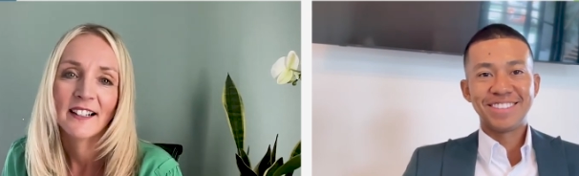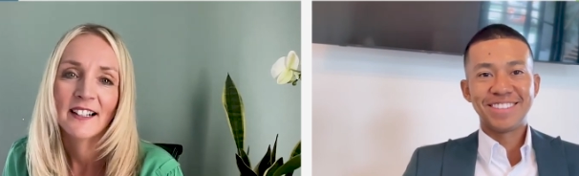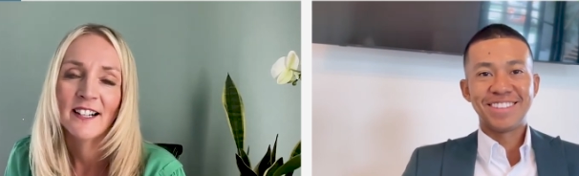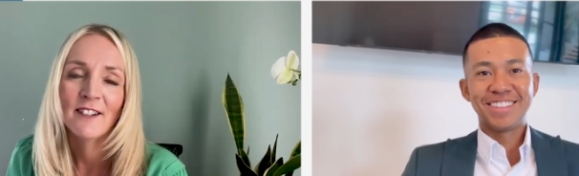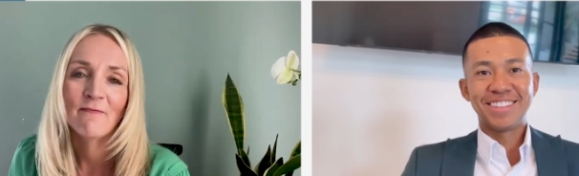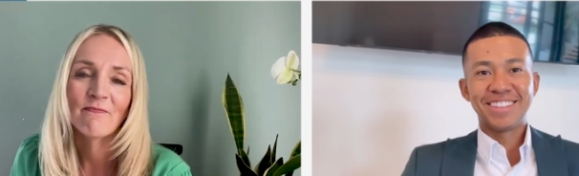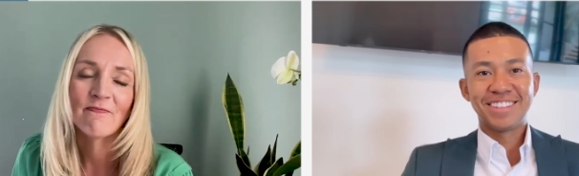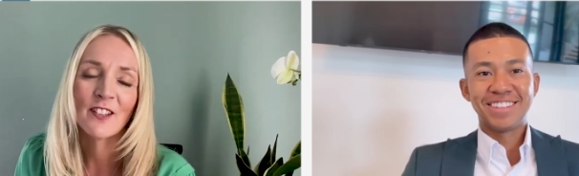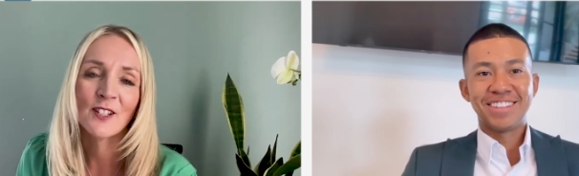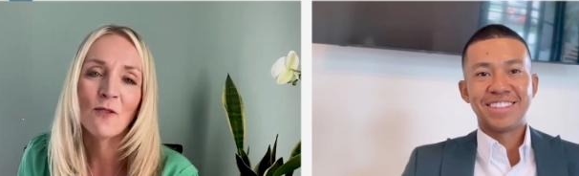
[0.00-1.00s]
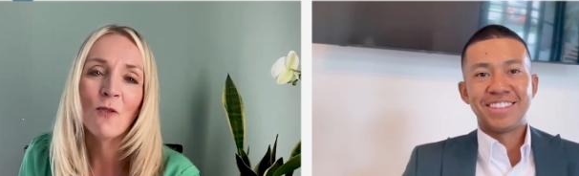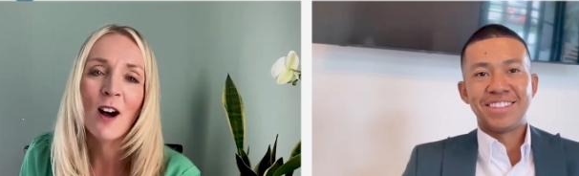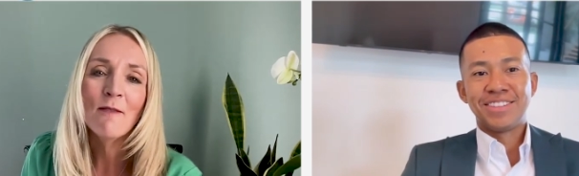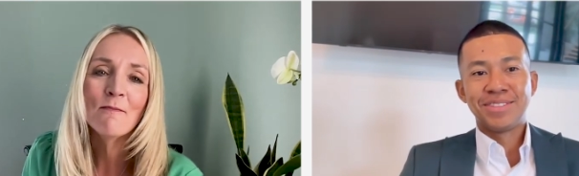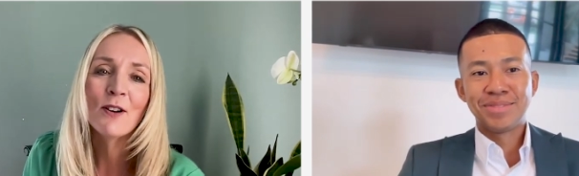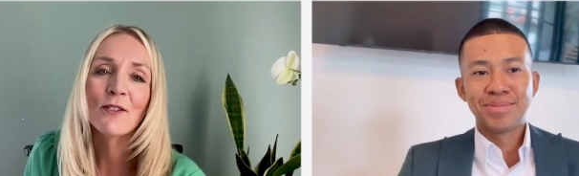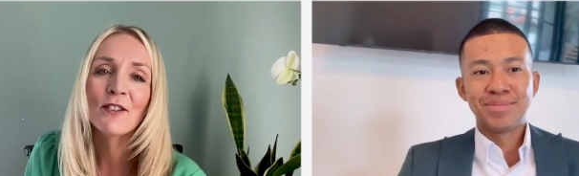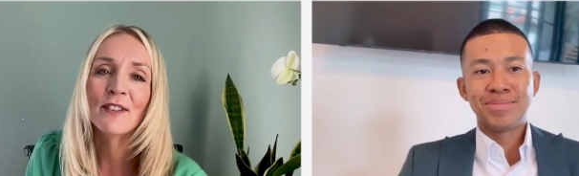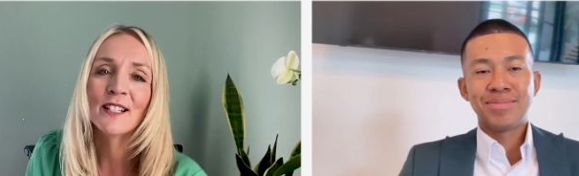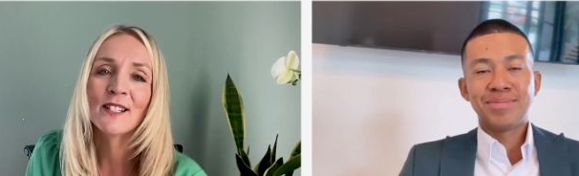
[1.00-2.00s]
Speaker 1: Um, so, what
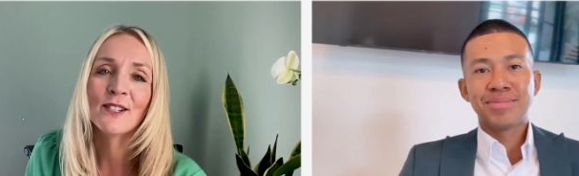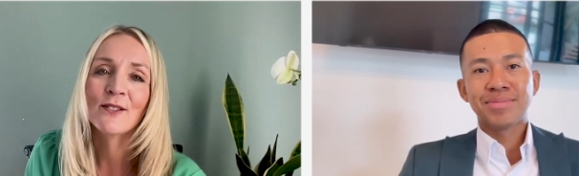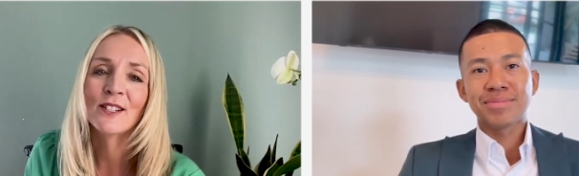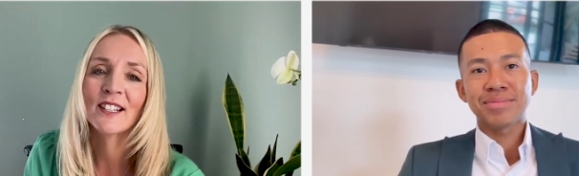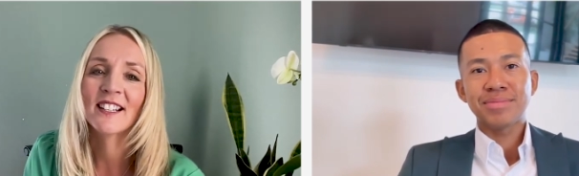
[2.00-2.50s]
motivates you to